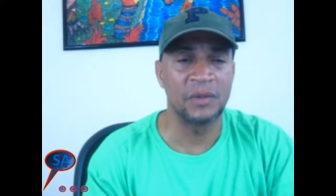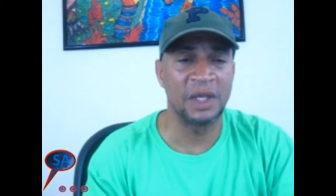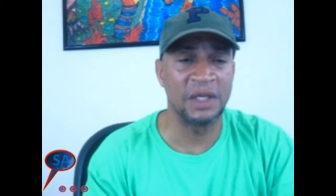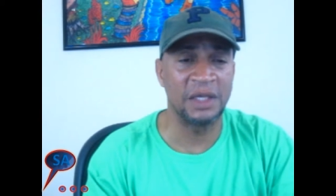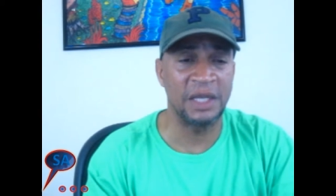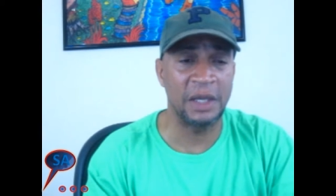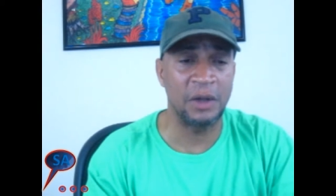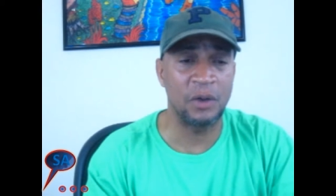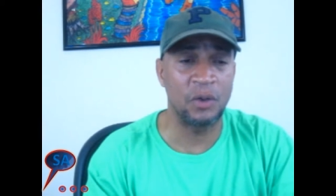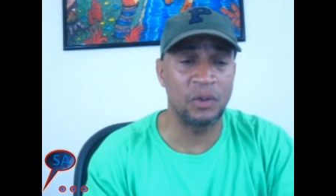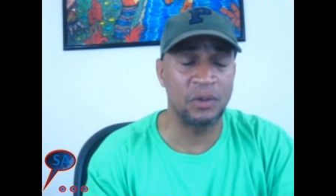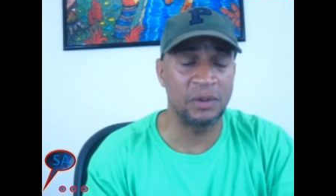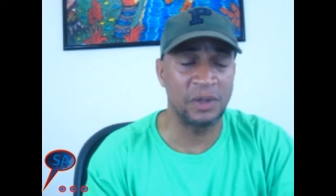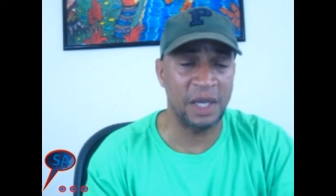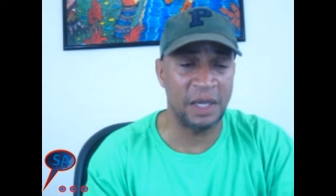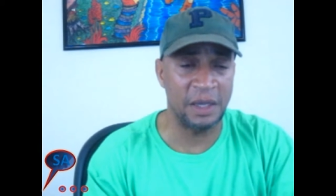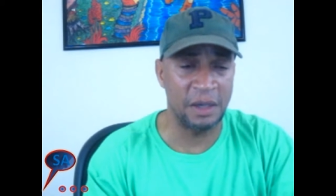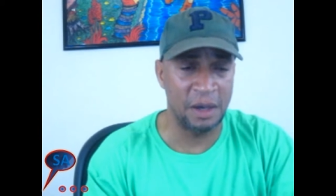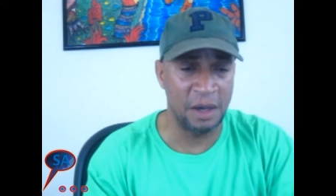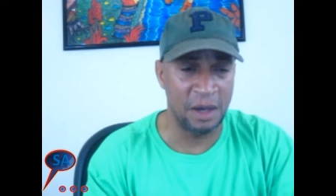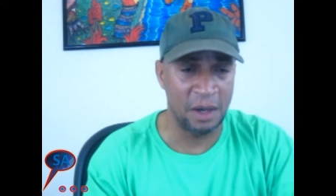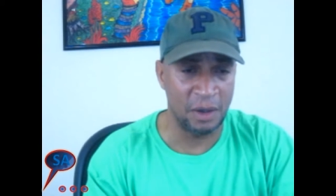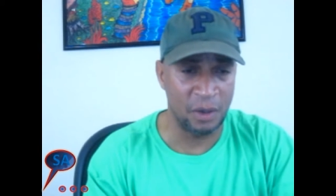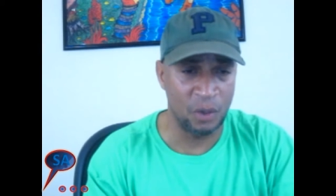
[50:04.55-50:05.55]
and
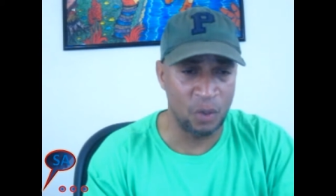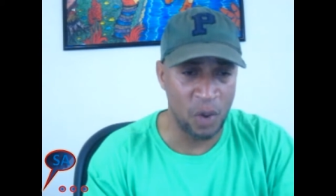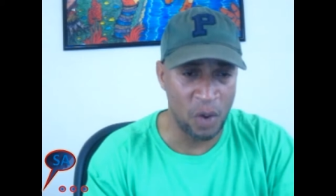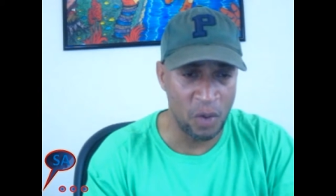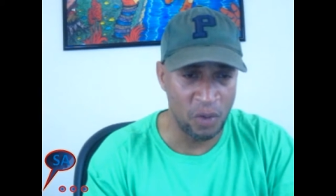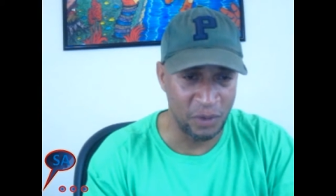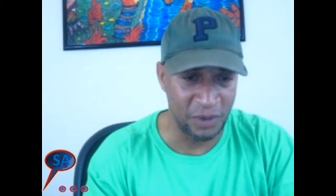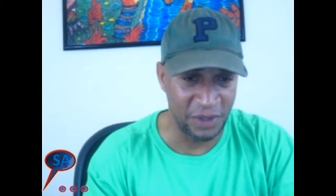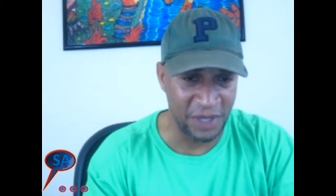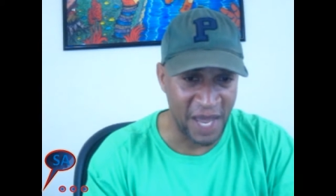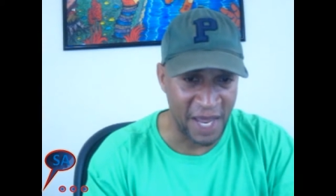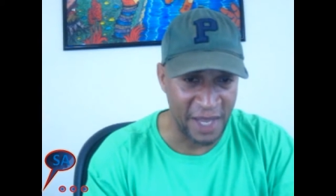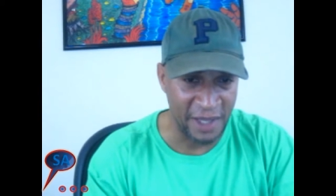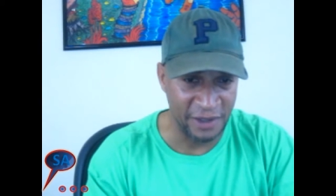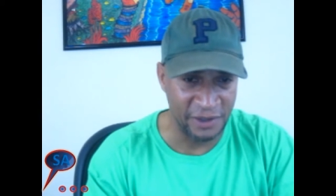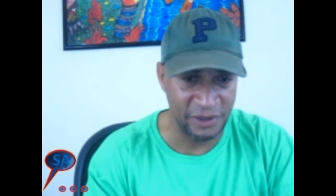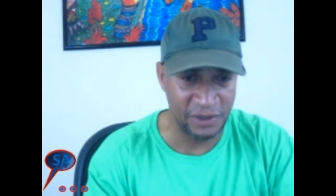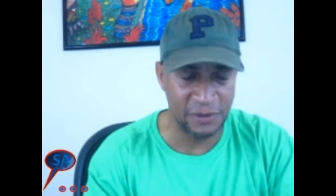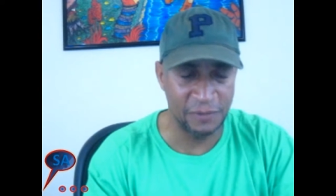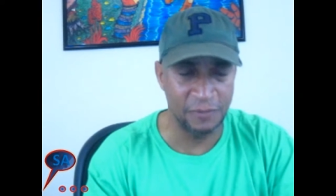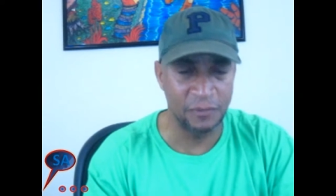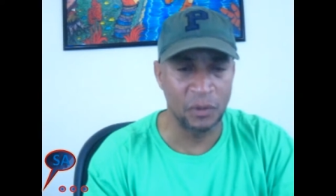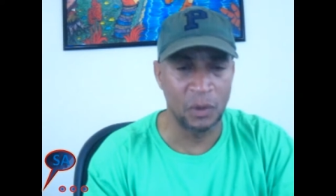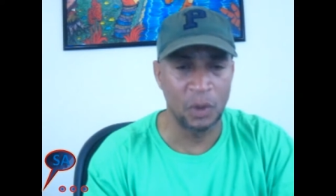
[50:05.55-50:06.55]
they are, quote,
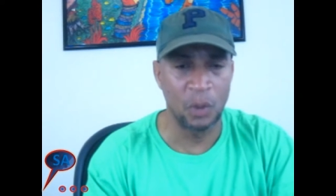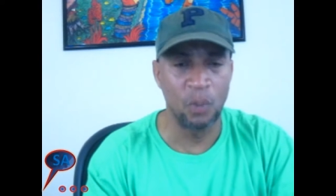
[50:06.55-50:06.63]
nice,